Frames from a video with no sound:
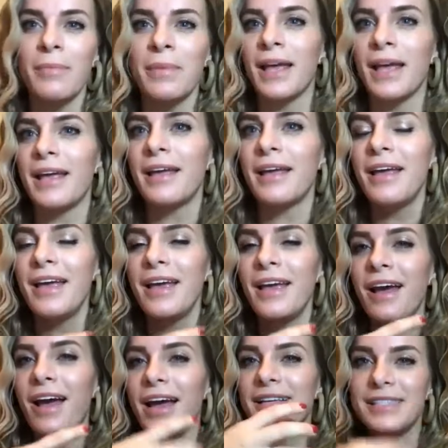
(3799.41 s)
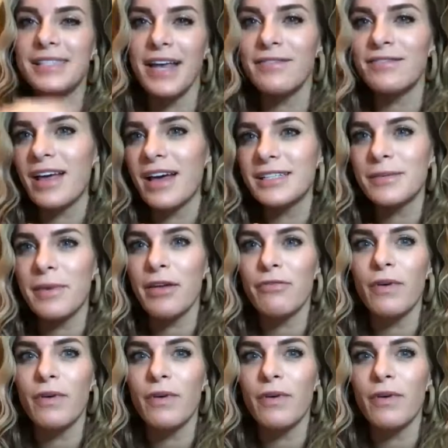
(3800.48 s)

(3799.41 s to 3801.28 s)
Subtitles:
And I saved that to my